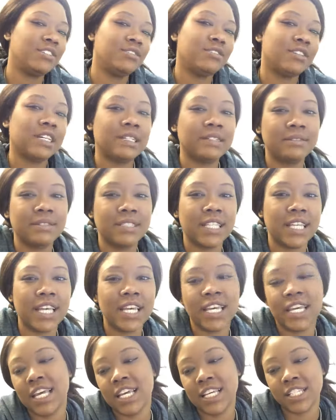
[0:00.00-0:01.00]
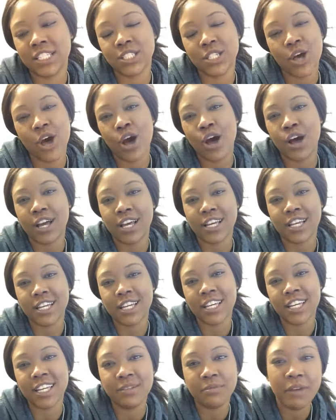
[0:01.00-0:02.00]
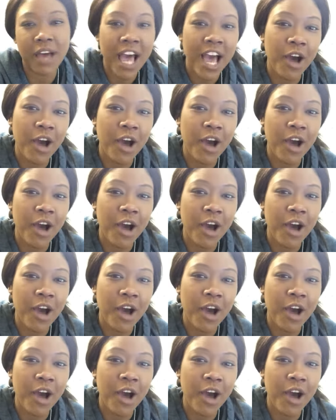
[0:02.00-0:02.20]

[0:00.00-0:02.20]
you know what I'm saying? It's all good.